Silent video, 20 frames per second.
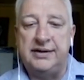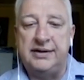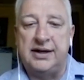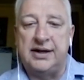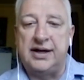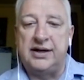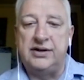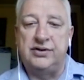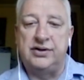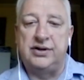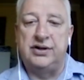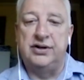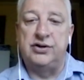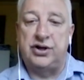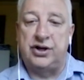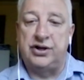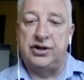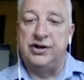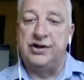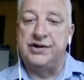or girl
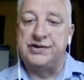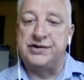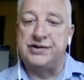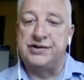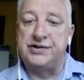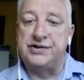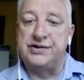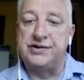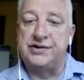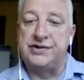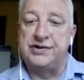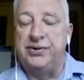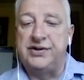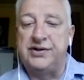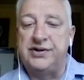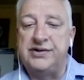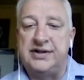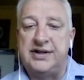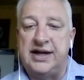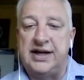cut and put
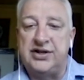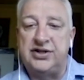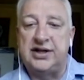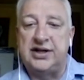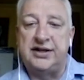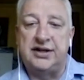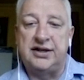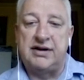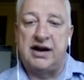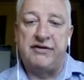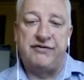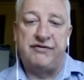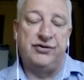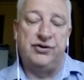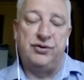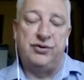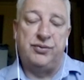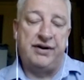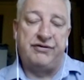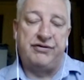onto their shadowgraph
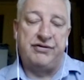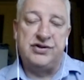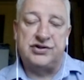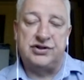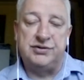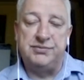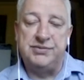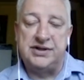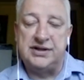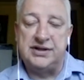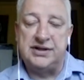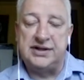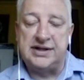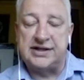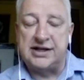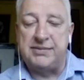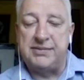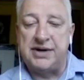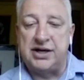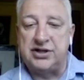or whatever instrument it
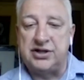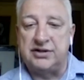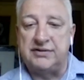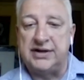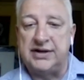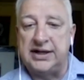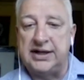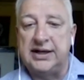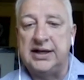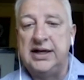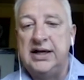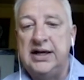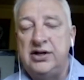is they're measuring it.